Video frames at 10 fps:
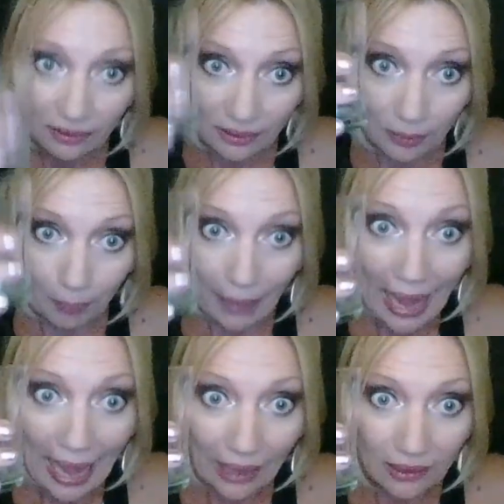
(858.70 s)

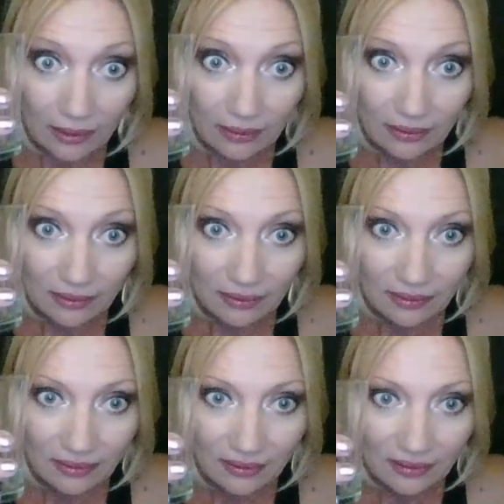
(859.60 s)
back
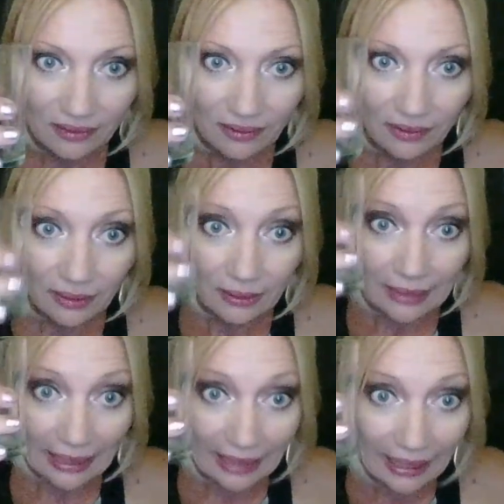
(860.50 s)

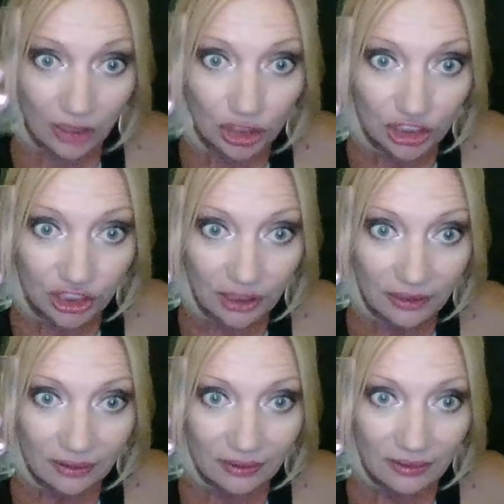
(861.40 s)
that energy.
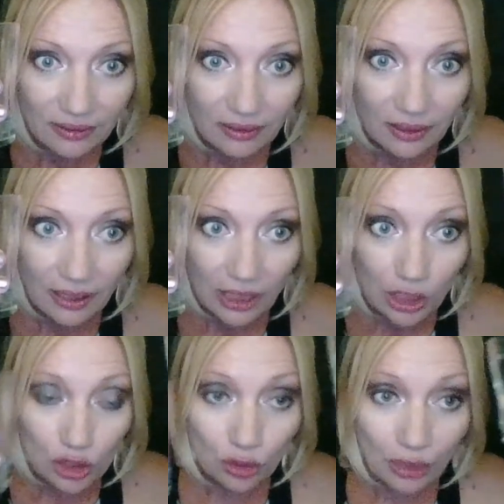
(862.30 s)

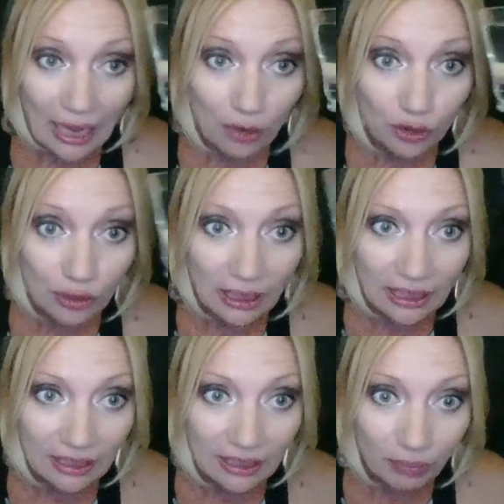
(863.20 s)
So now you got to
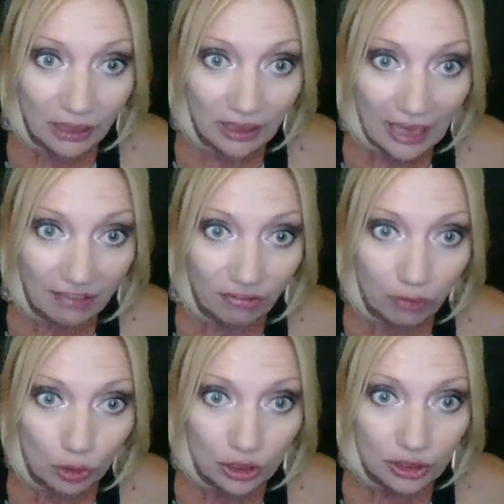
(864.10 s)
give me life
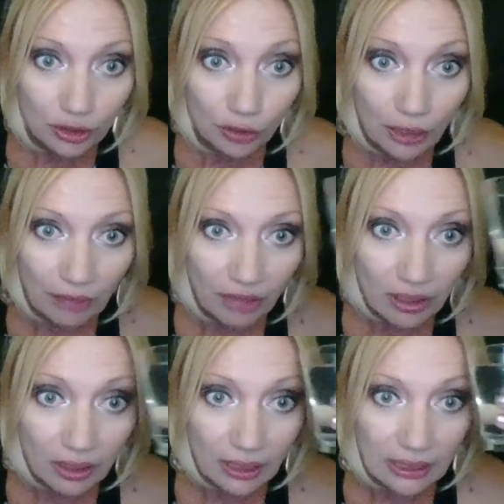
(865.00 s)
force. You got
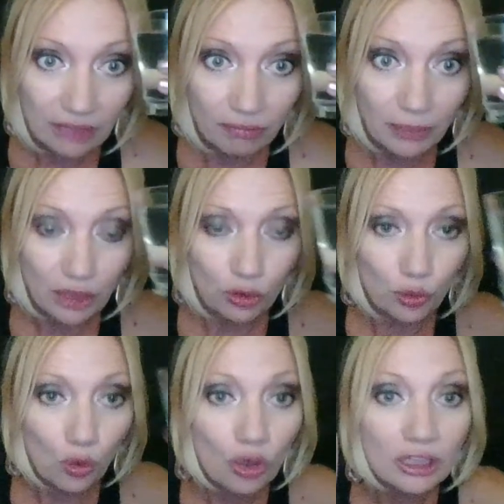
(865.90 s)
to give me
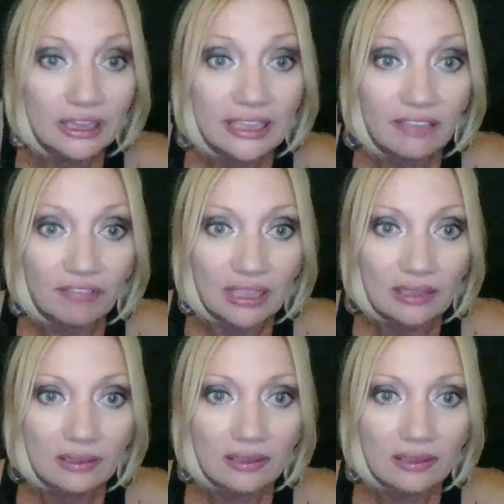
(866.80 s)
your living